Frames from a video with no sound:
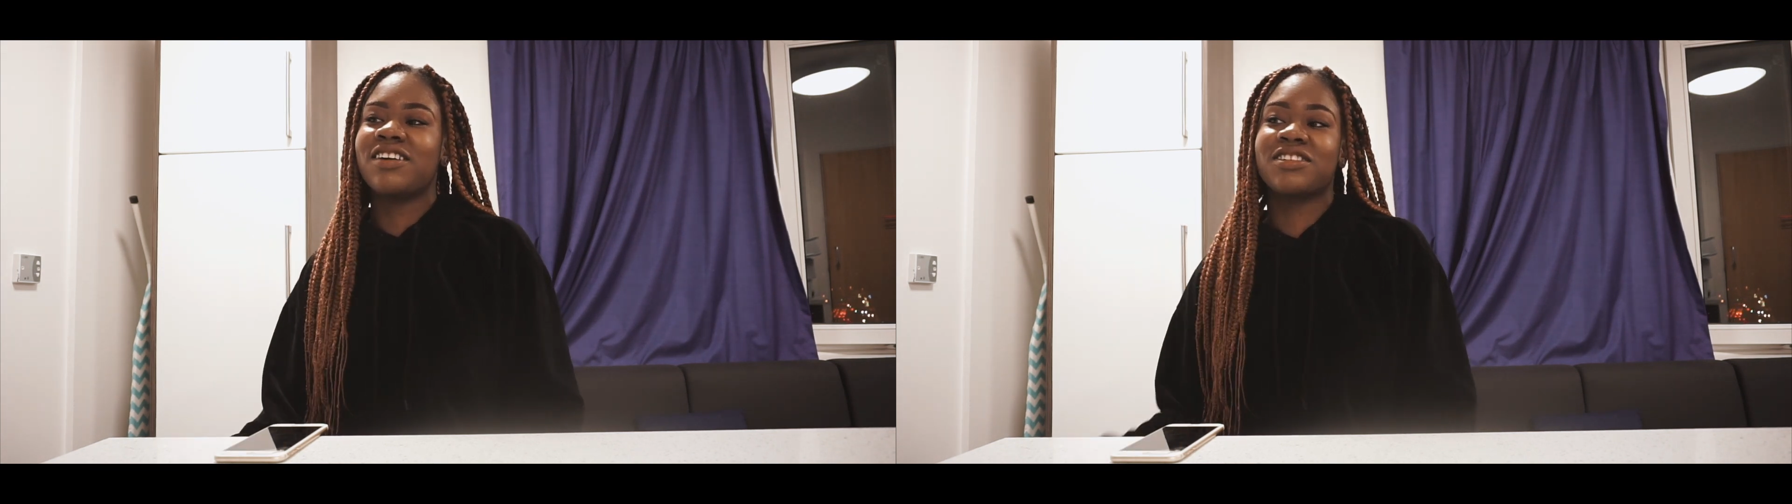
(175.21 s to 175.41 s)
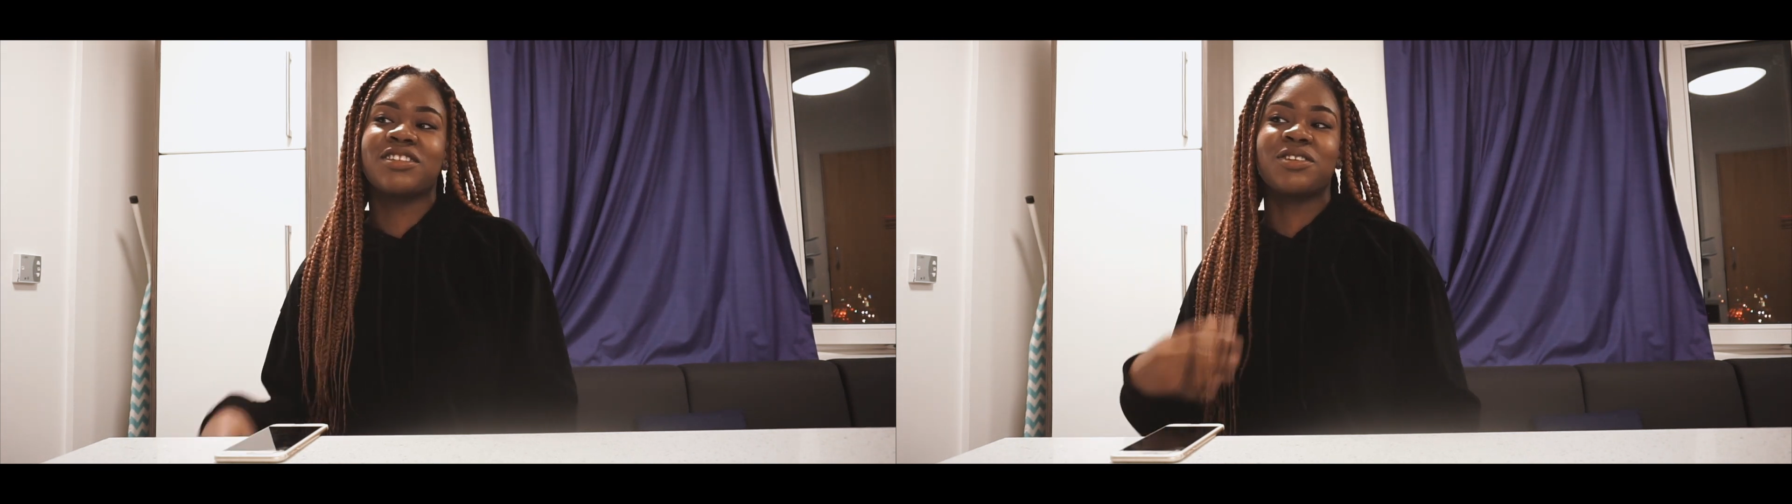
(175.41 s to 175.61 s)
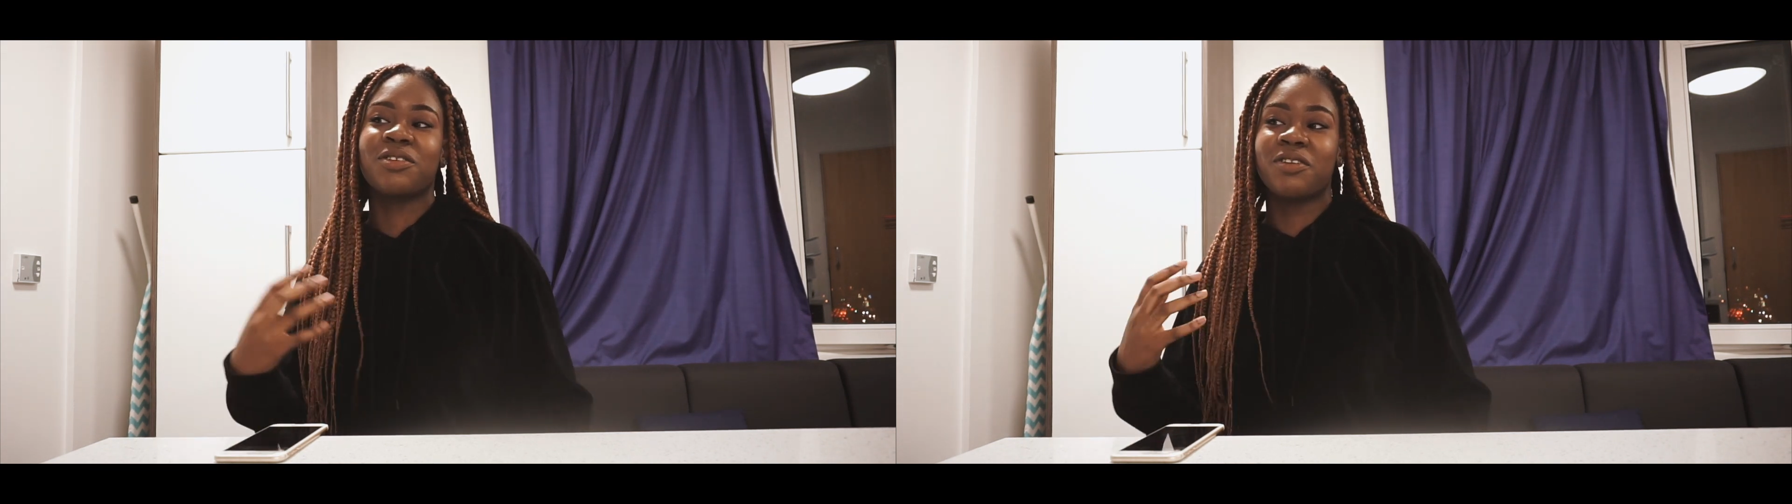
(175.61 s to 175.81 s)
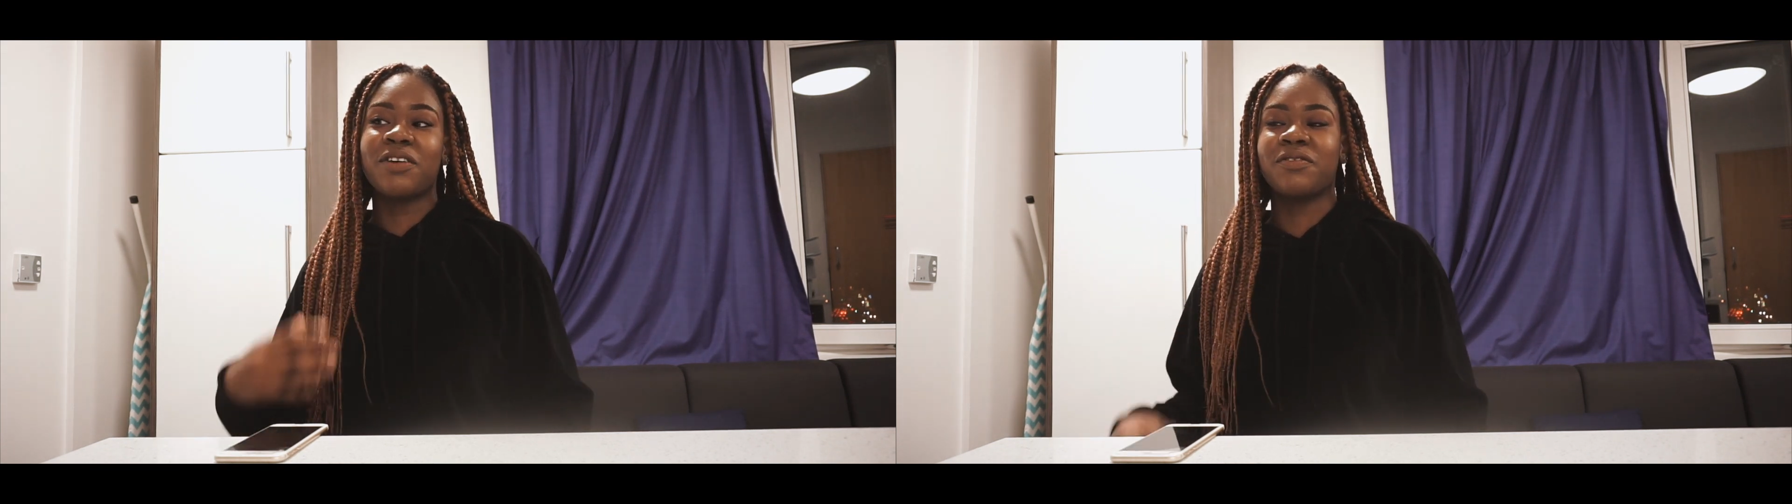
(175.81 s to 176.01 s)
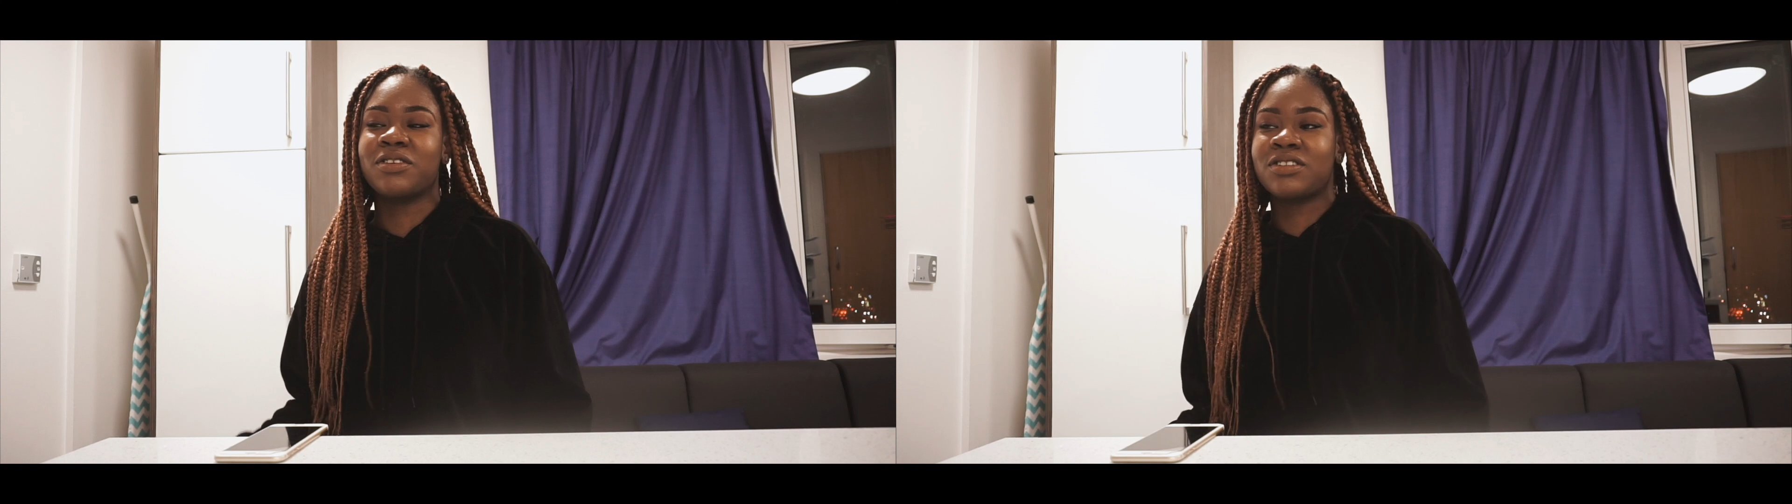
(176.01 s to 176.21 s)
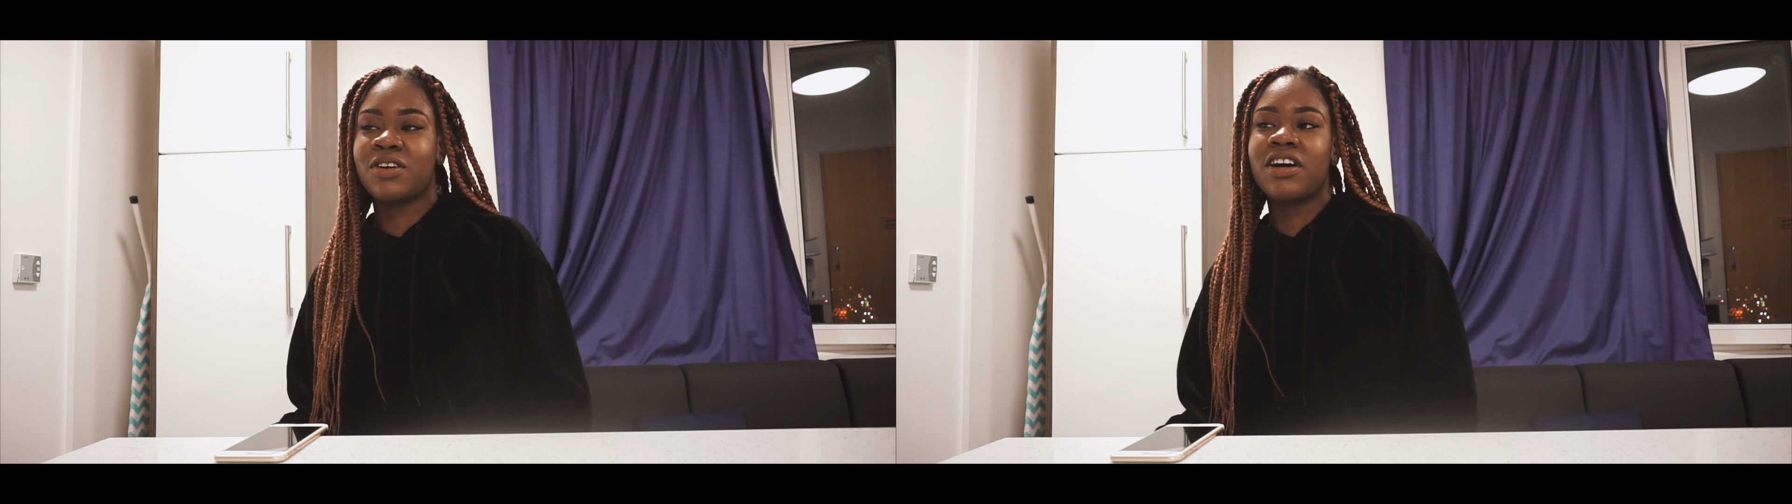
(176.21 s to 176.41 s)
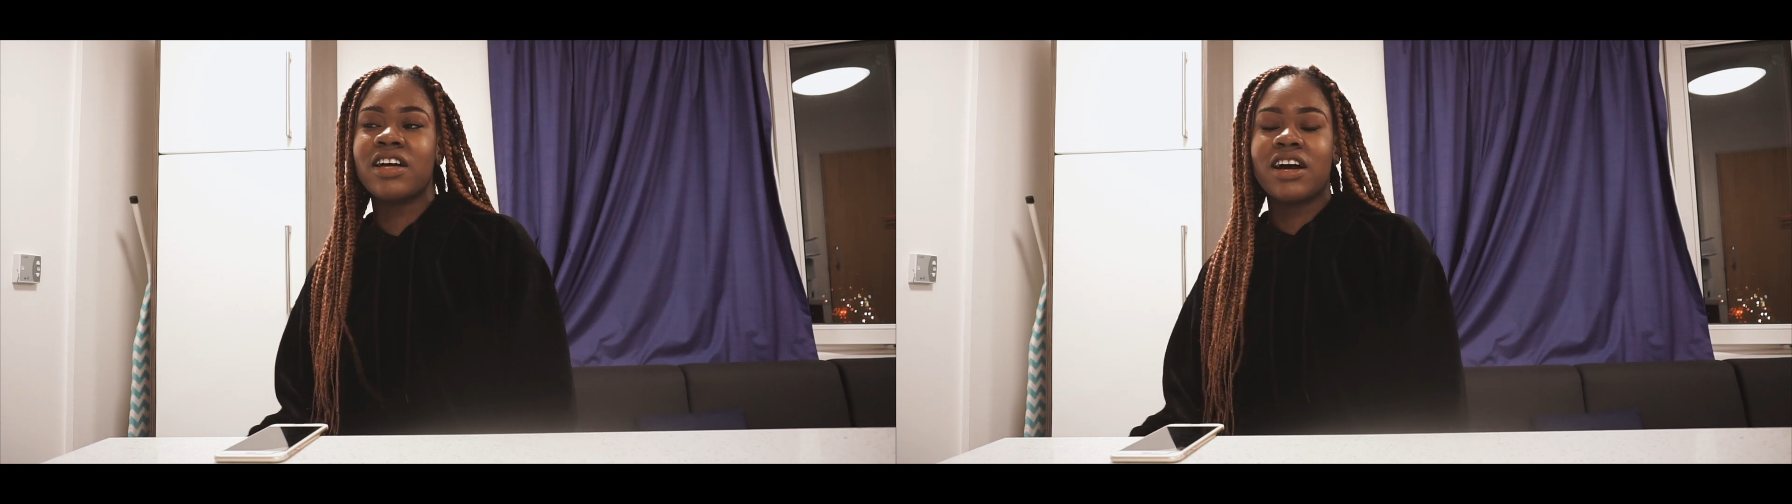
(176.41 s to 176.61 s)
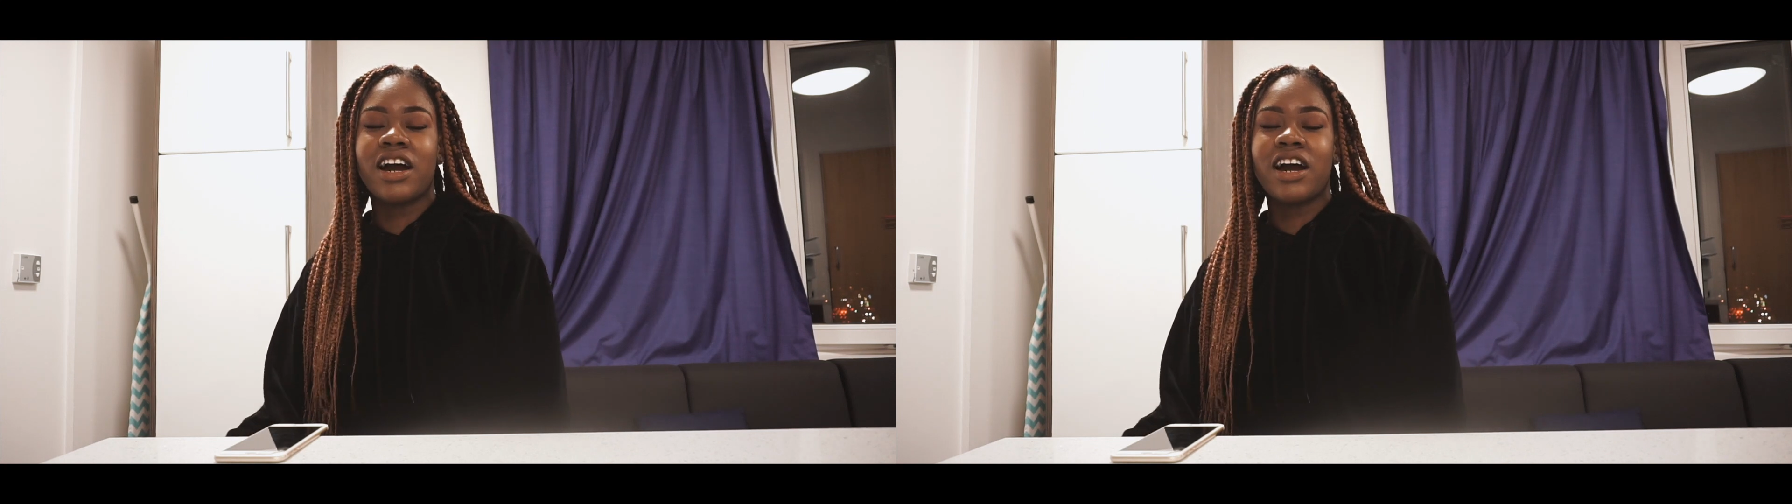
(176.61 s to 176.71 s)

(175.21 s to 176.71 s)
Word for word: I was just so grateful so